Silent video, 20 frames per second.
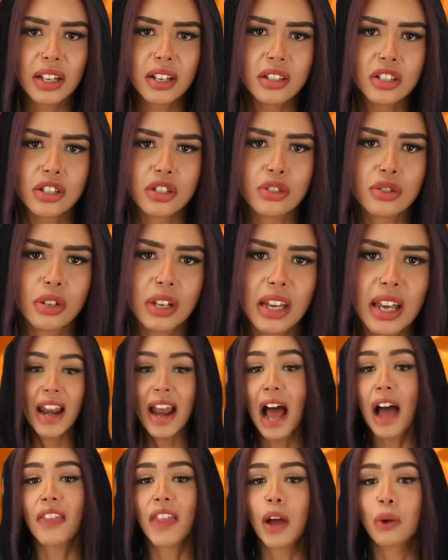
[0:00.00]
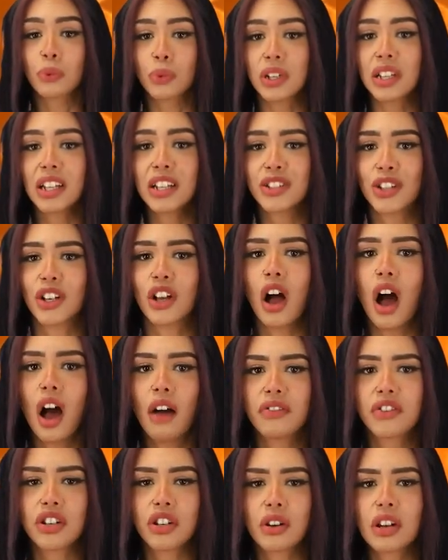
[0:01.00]
industry and how that really took
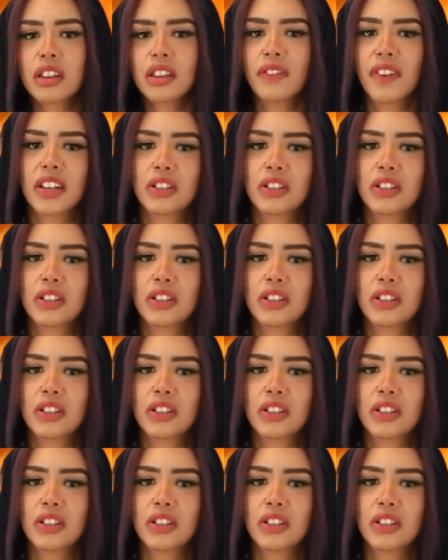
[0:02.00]
off during the